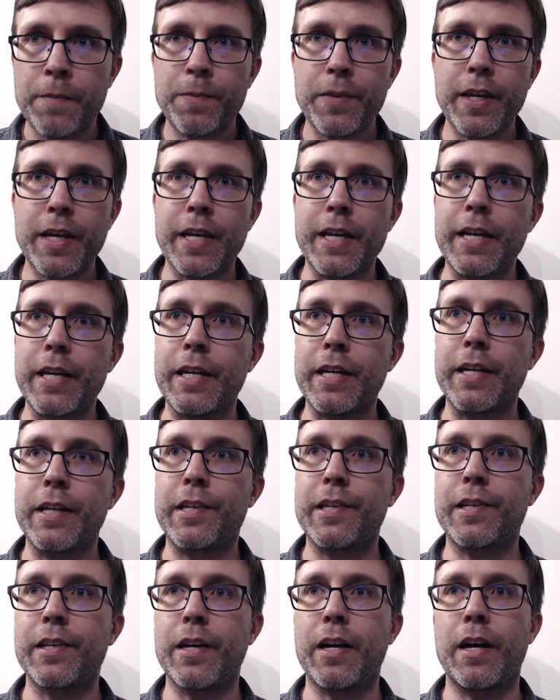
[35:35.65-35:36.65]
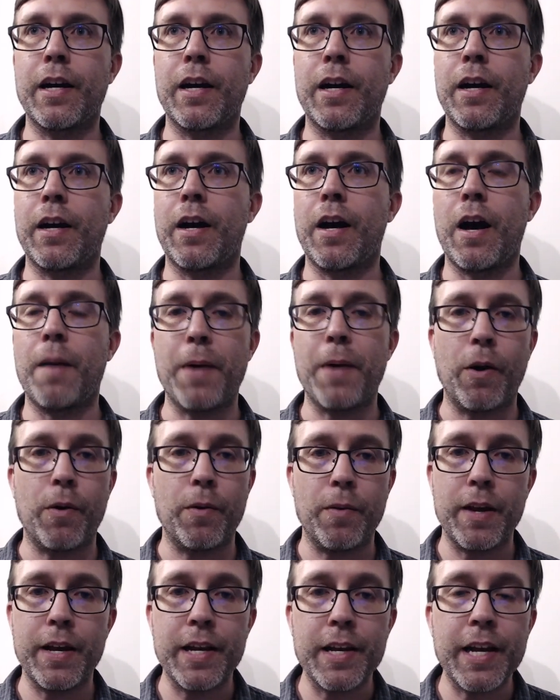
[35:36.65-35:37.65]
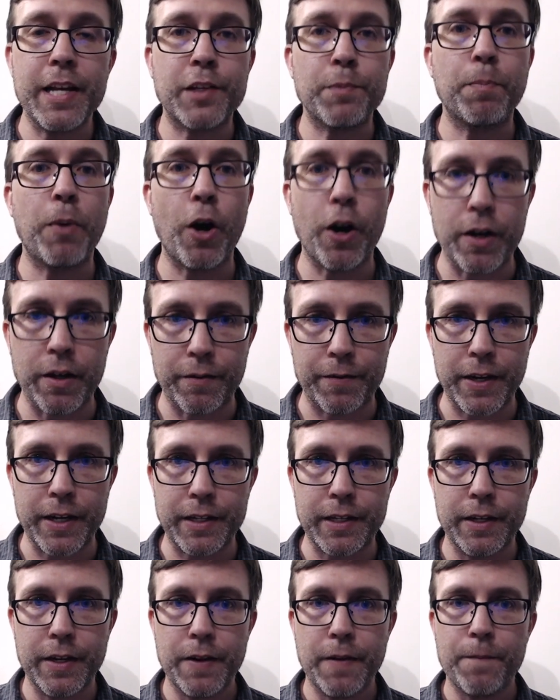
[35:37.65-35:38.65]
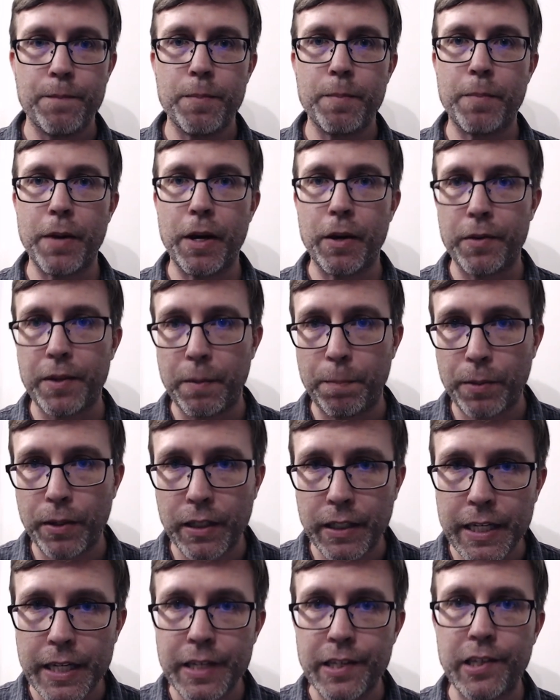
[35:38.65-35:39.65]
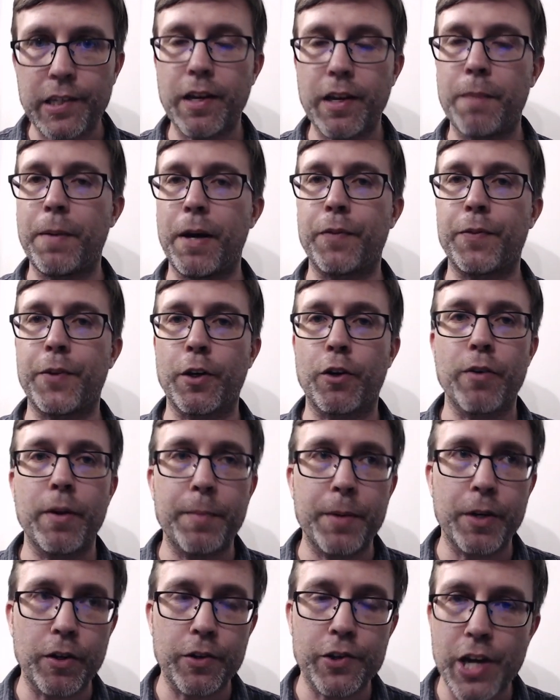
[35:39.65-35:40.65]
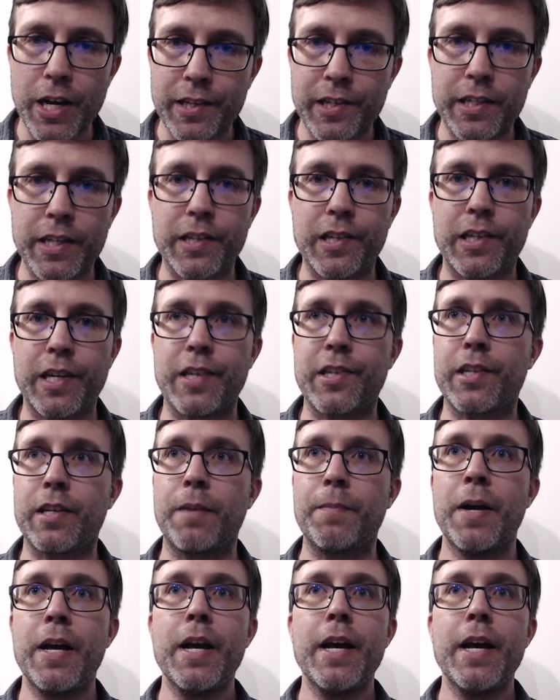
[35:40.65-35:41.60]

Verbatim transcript: It's uh, about it's part of it about the police, about the criminal justice system.